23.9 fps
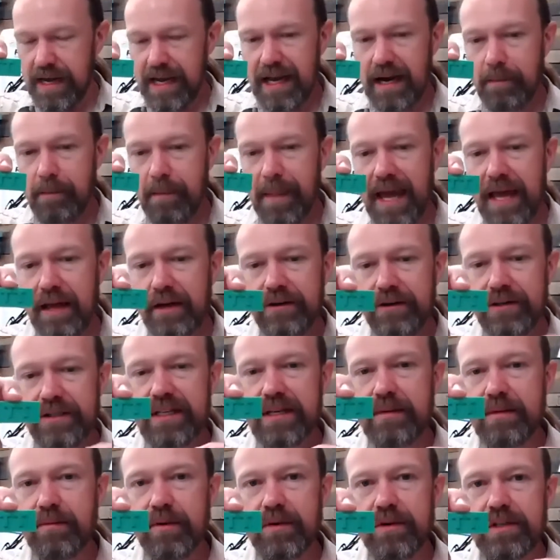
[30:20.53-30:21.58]
in a manner
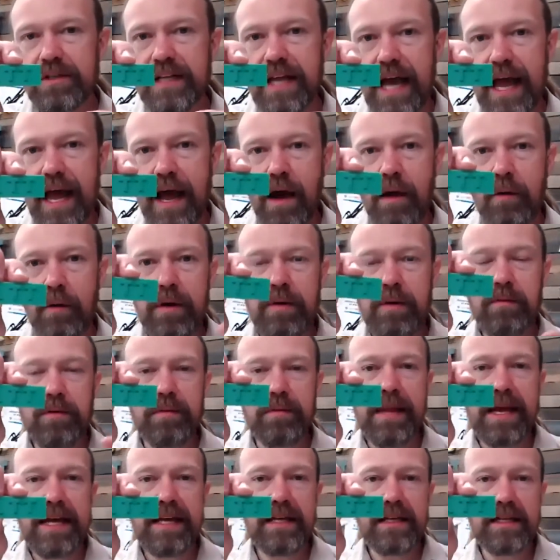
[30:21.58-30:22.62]
similar to how we were
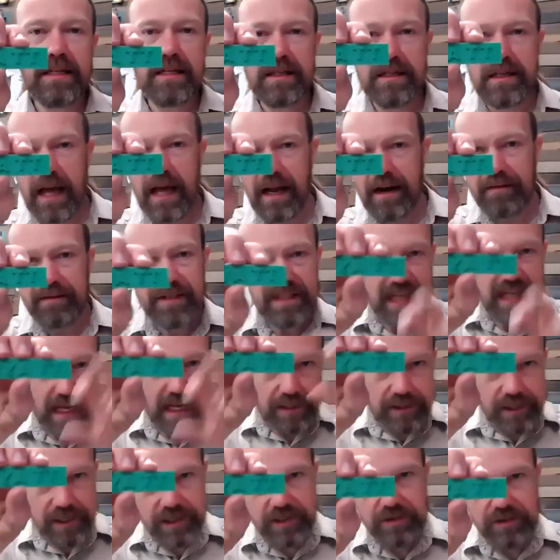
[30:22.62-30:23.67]
making kind of
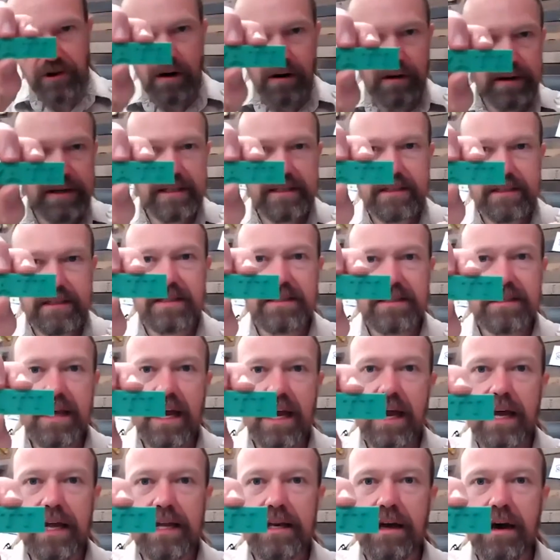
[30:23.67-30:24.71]
sketchy drawings
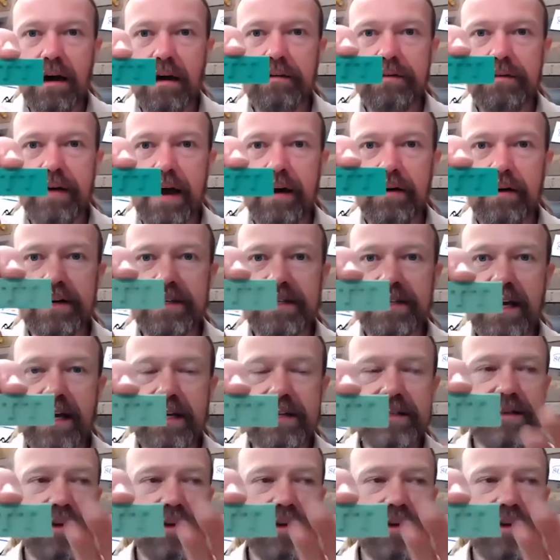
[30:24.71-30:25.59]
inside of our design